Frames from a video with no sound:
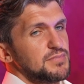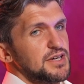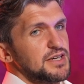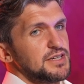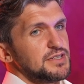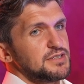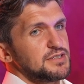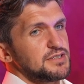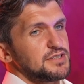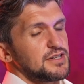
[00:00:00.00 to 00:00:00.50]

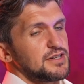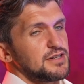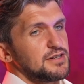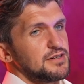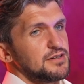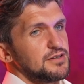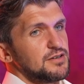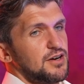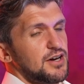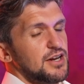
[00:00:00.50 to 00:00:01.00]
it's.
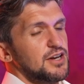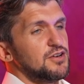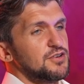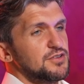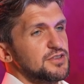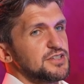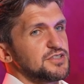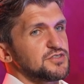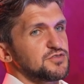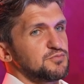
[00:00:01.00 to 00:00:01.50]
I
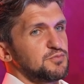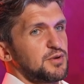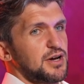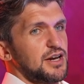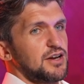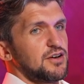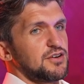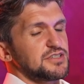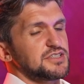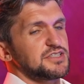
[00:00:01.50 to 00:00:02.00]
learned this from my
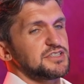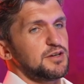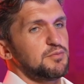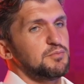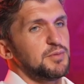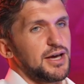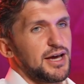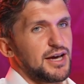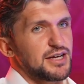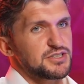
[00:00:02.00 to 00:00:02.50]
last
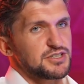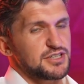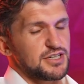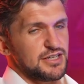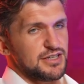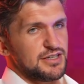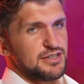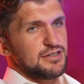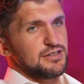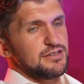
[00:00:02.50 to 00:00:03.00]
summit
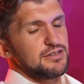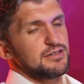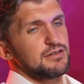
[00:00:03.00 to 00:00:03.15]
actually.